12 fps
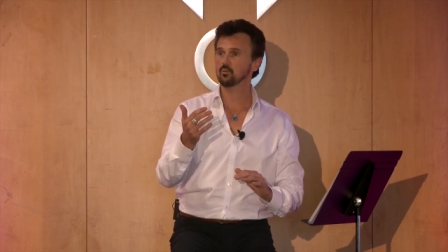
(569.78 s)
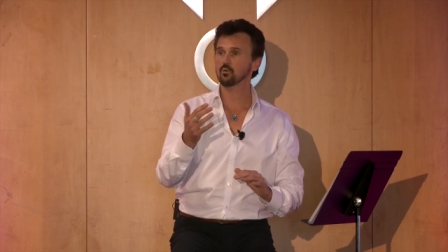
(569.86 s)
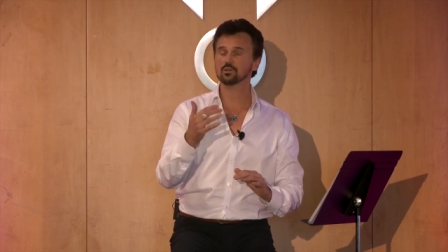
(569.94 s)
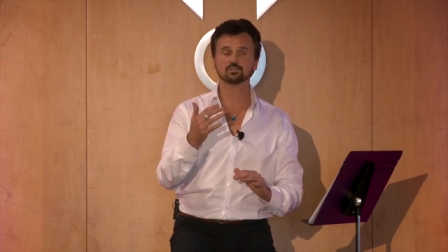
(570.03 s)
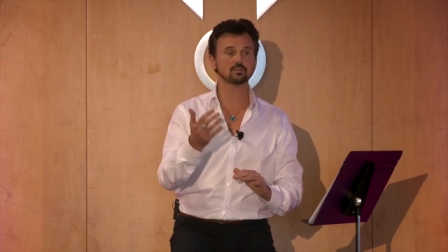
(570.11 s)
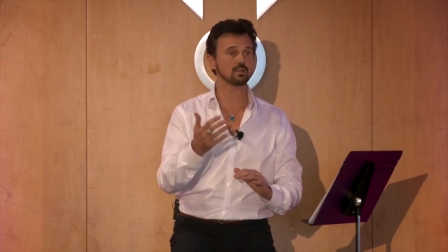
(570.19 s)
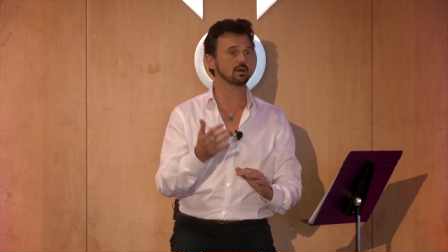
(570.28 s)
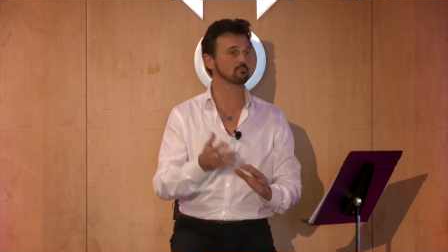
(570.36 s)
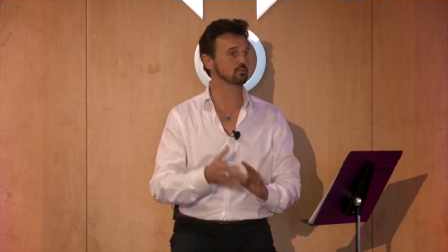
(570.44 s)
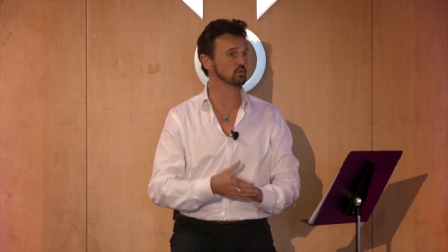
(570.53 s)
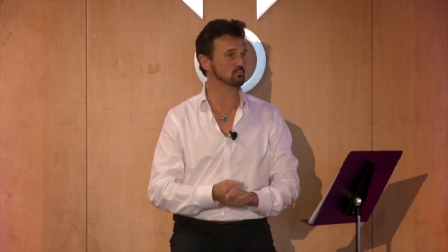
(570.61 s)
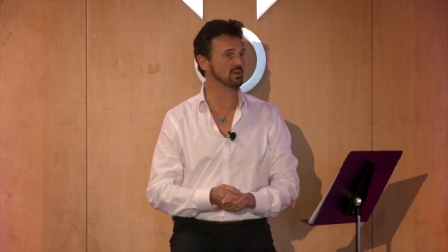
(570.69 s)
what is the
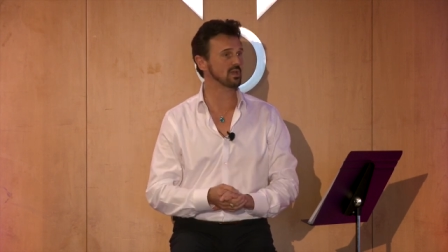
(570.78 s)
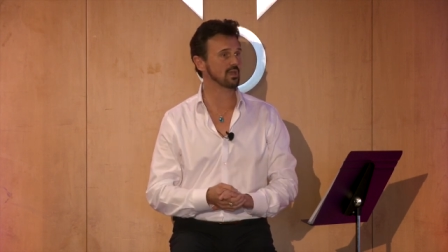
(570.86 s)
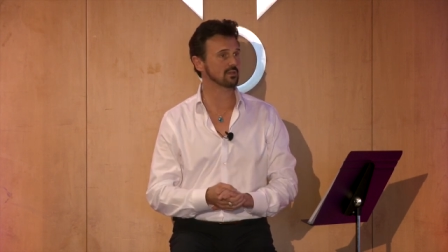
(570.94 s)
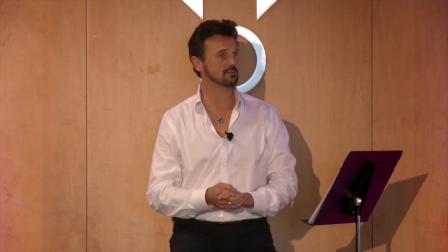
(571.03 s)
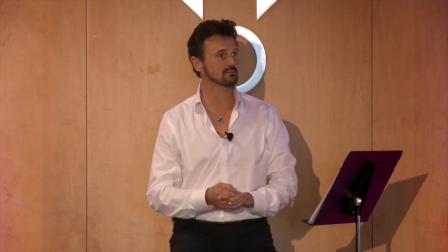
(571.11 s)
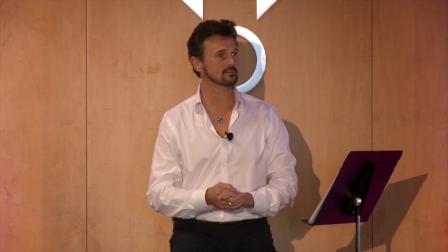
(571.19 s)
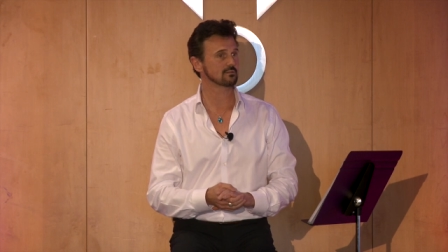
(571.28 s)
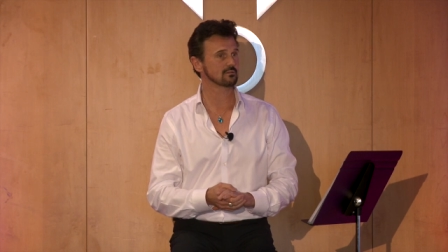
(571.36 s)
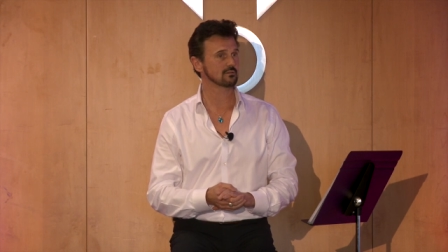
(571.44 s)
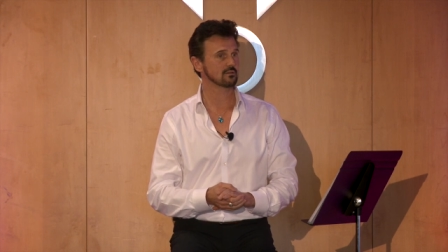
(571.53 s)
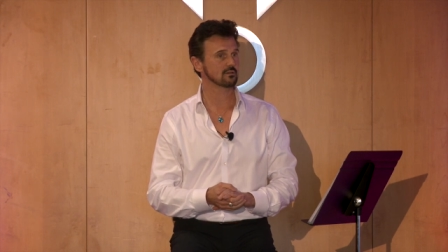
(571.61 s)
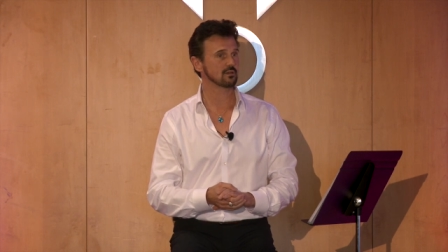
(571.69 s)
level of your pain?
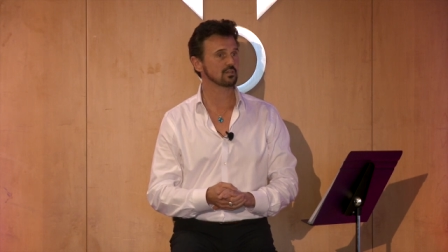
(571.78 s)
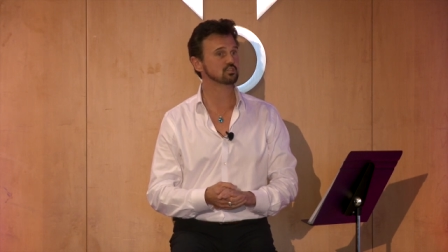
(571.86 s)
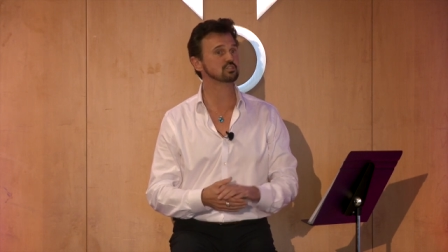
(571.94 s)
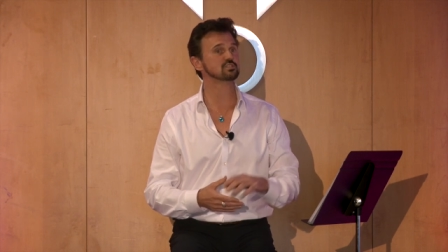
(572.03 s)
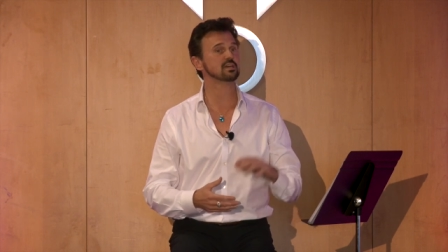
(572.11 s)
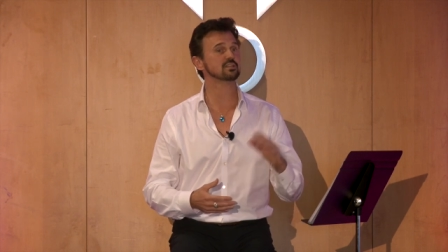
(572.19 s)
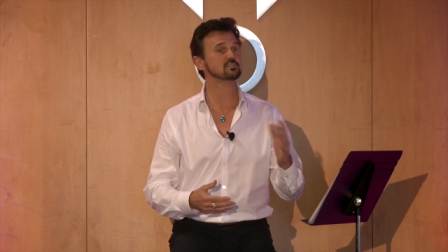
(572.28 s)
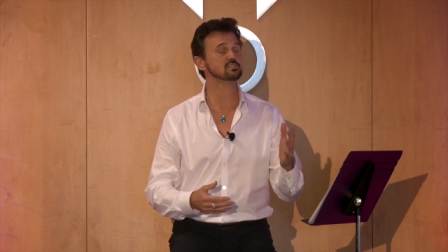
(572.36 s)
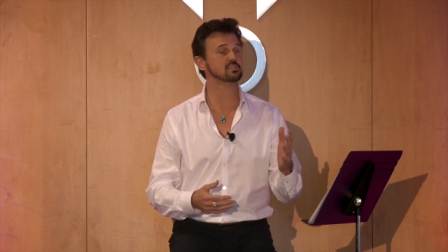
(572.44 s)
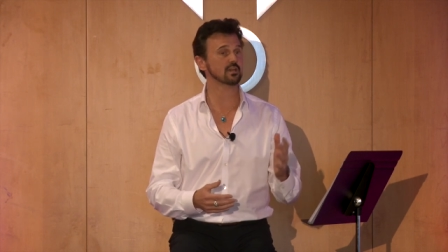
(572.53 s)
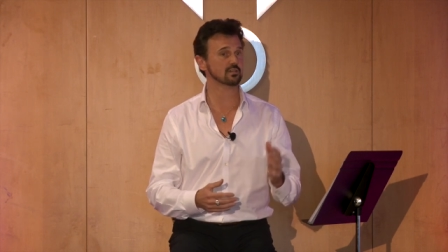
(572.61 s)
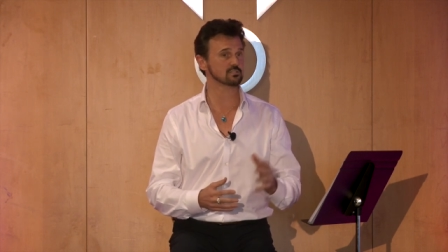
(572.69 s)
And she said a
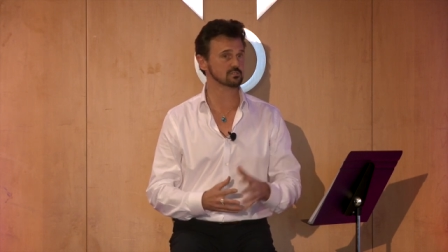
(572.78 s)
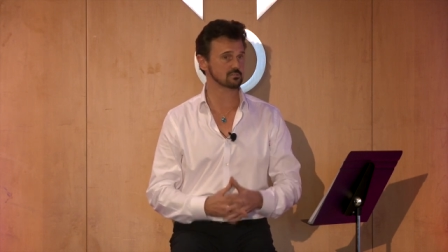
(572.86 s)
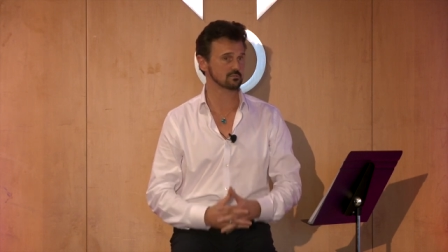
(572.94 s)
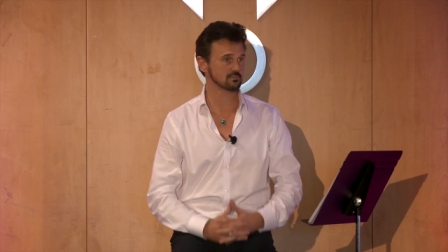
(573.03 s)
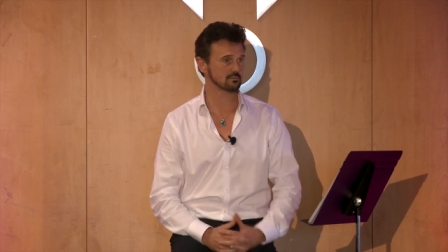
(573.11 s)
6.